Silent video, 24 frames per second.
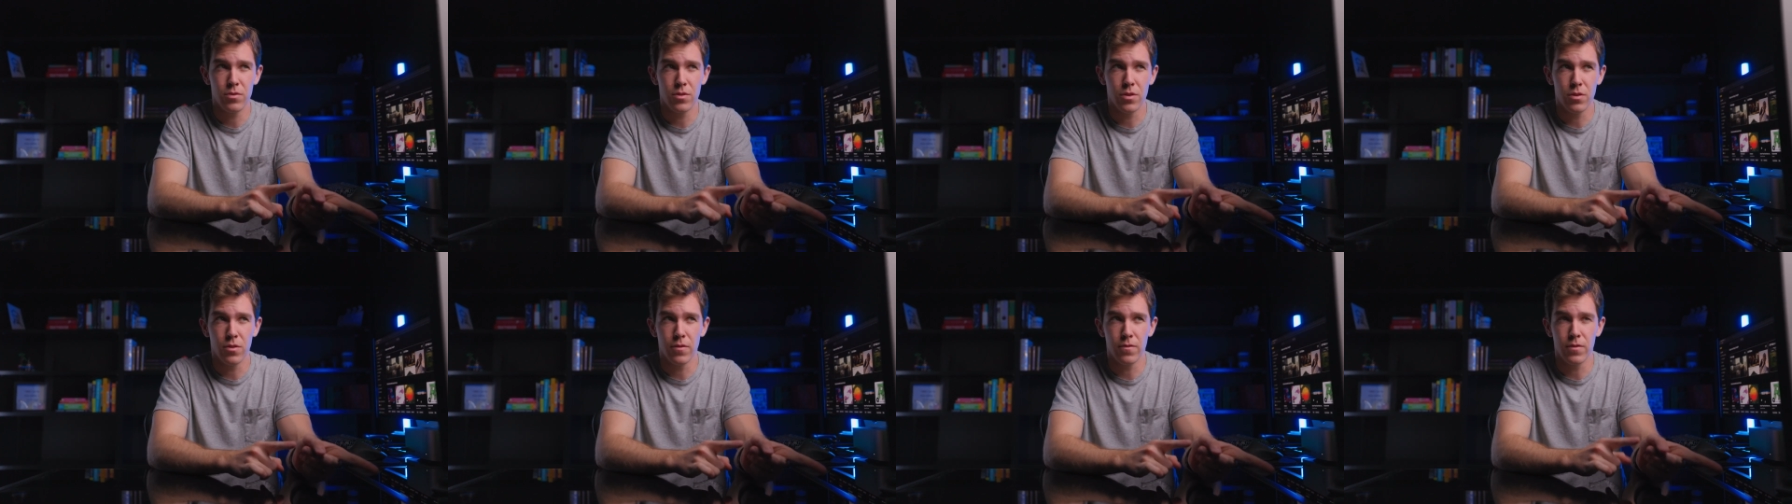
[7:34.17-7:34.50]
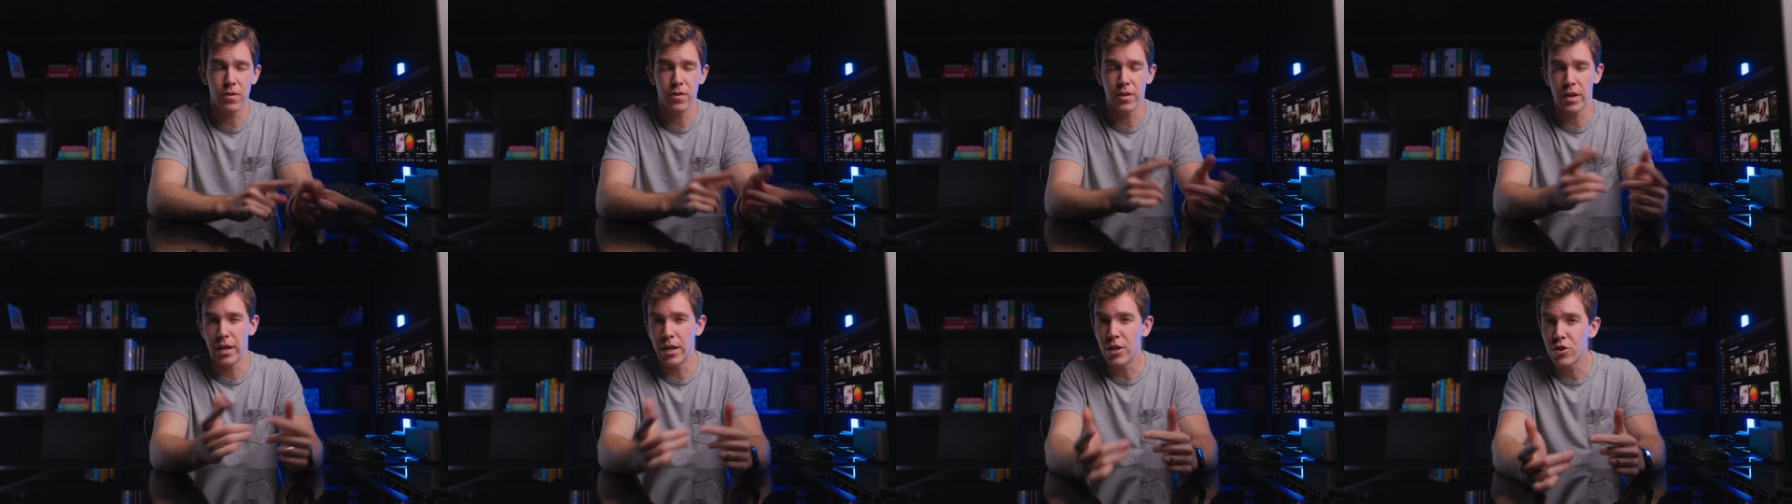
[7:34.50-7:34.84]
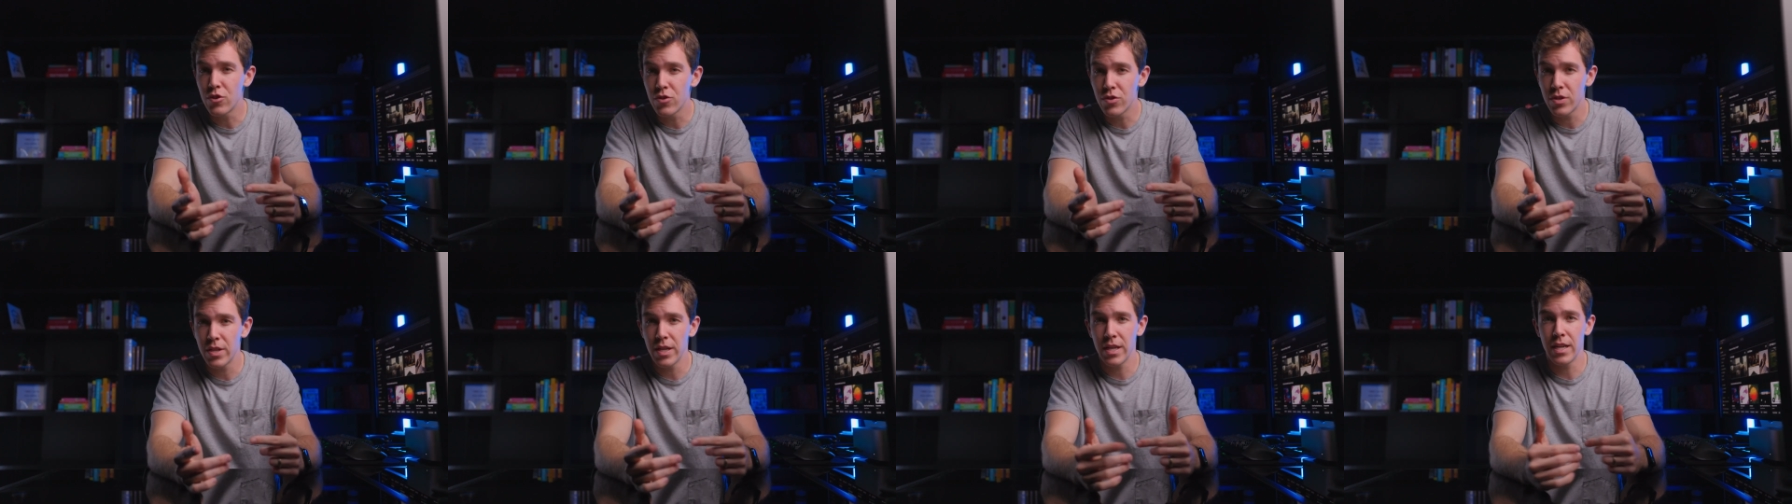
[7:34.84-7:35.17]
so if you're
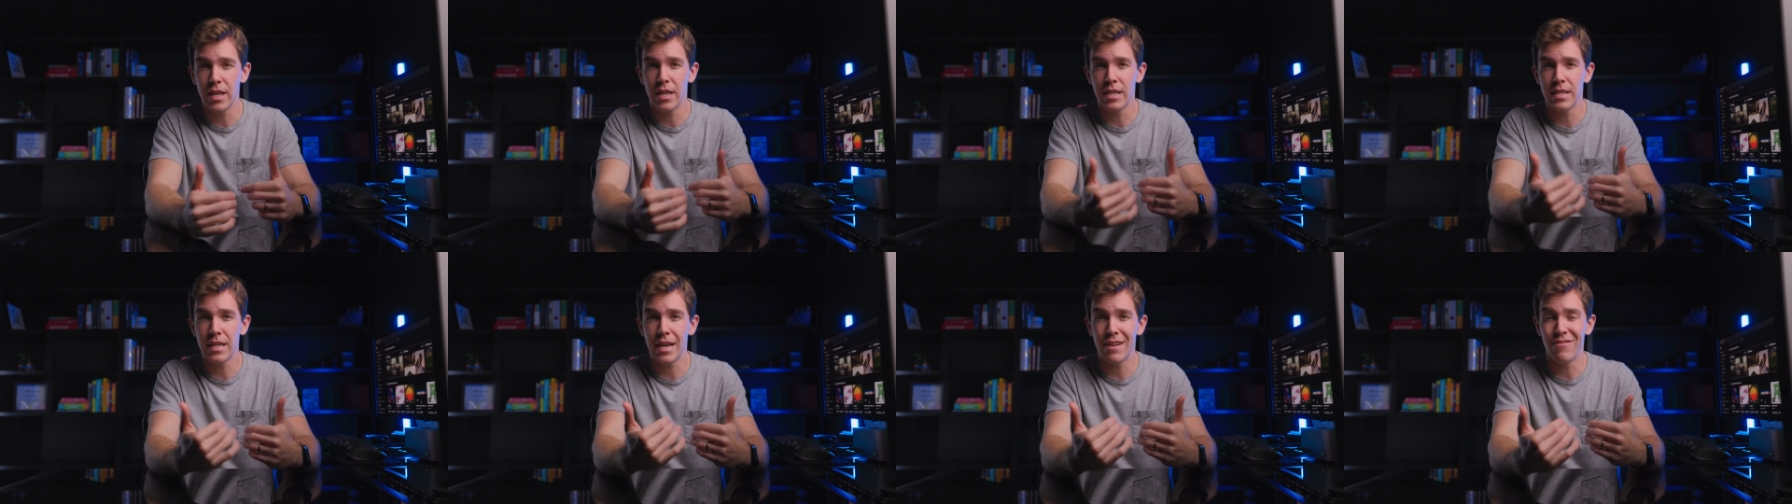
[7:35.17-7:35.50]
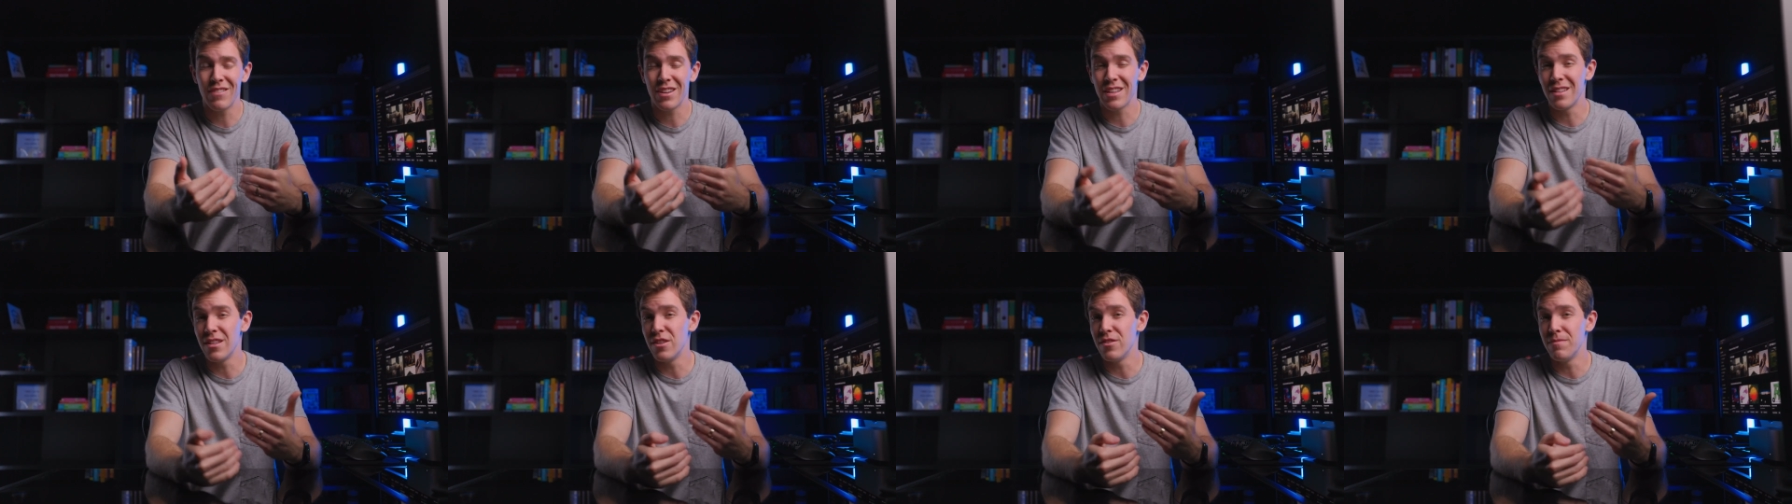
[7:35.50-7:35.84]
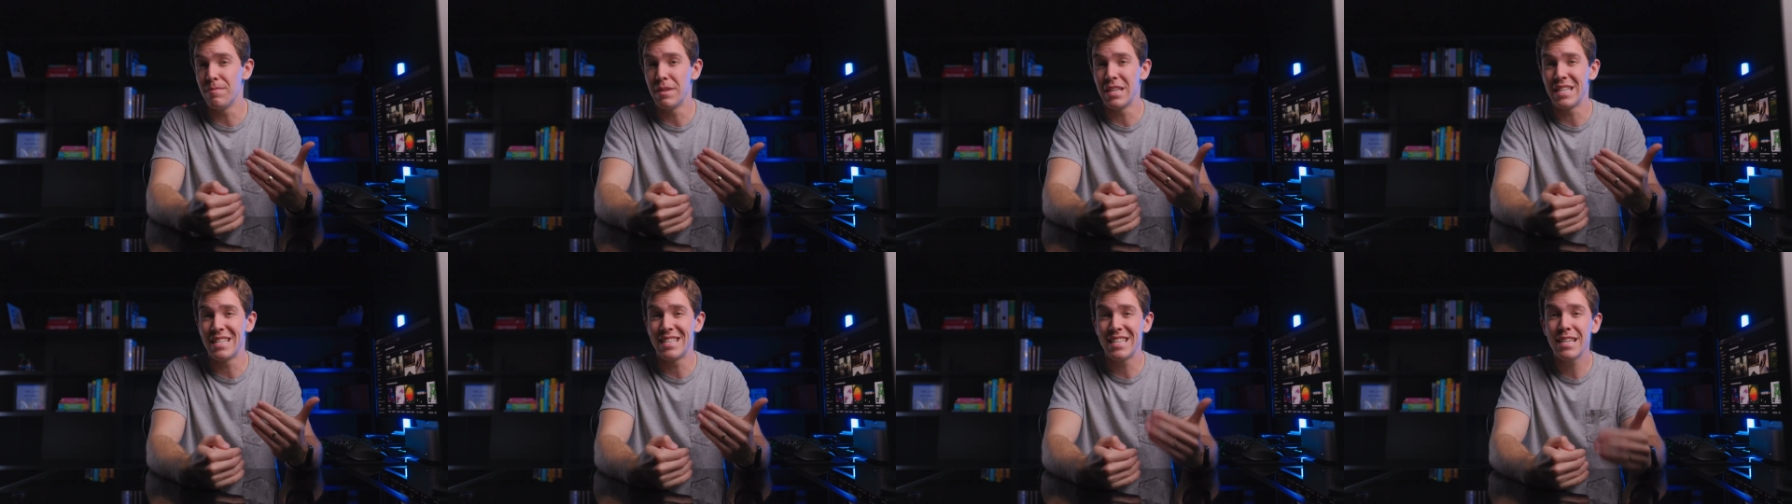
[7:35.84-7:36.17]
interested in diving a little
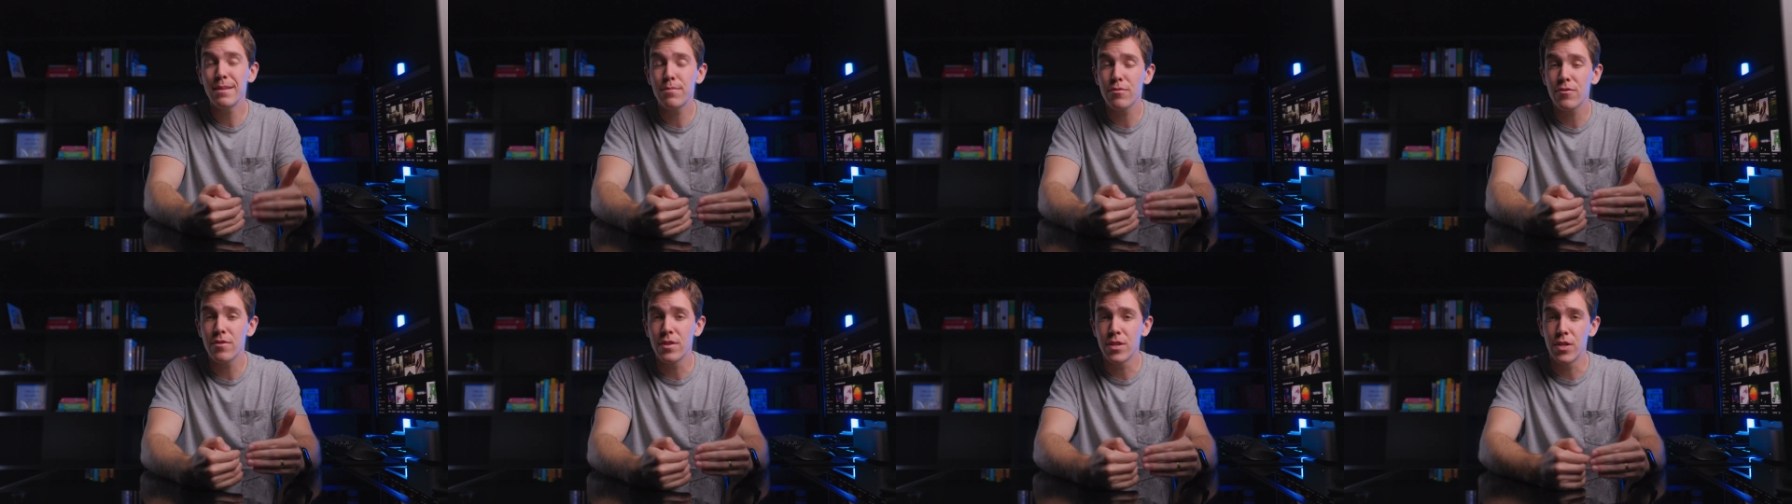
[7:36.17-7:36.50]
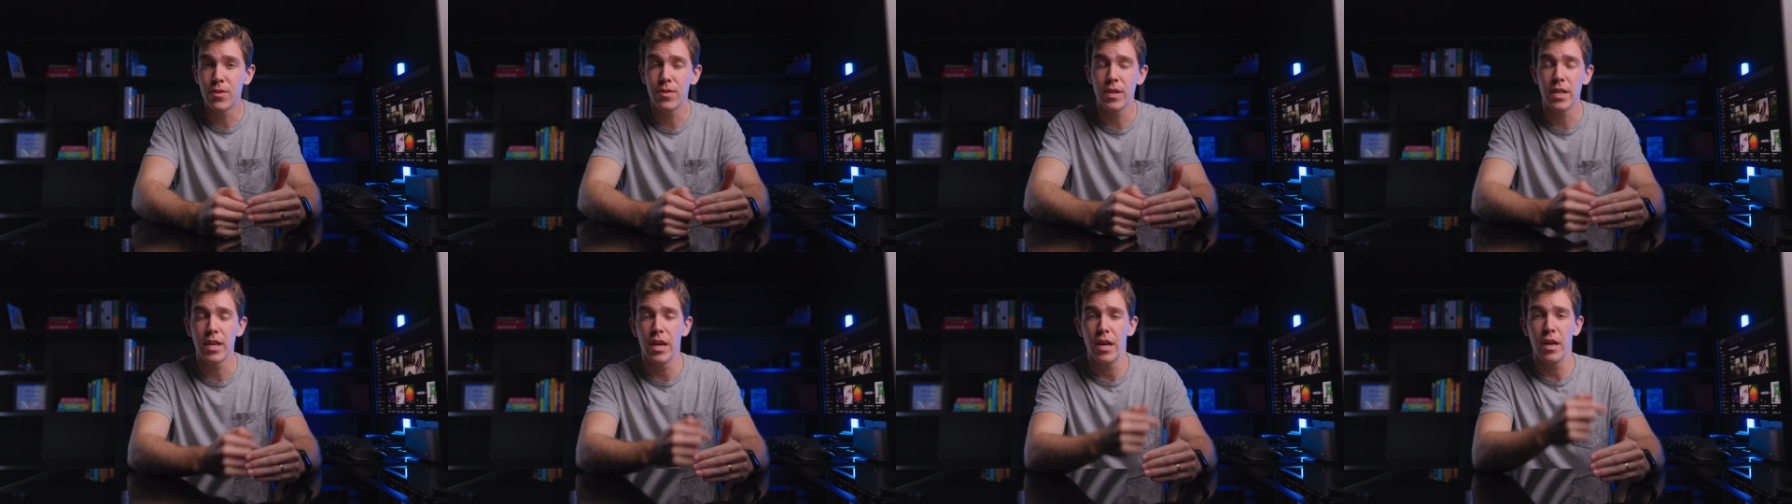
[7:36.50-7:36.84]
bit deeper into it,